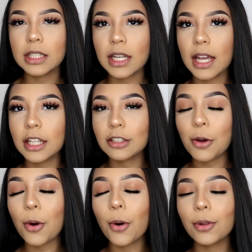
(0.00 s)
to tie this
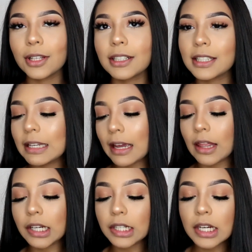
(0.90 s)
whole look
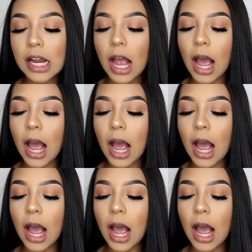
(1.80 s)
together,